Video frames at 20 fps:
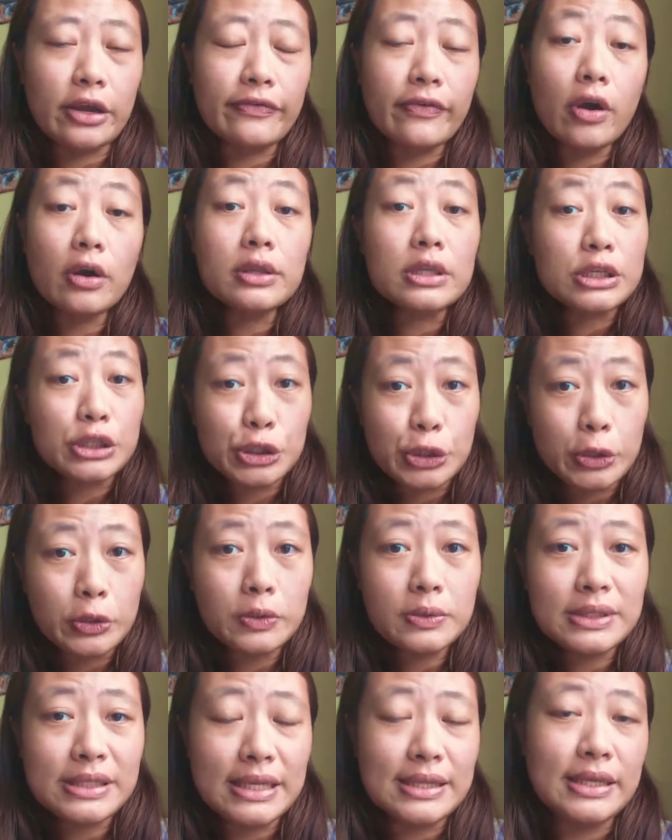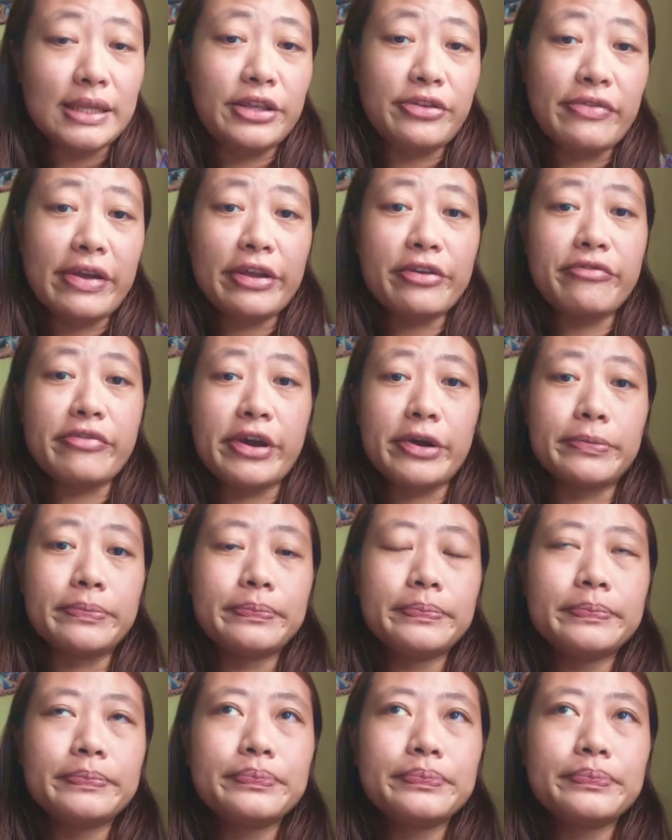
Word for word: of all the souls in the divine realm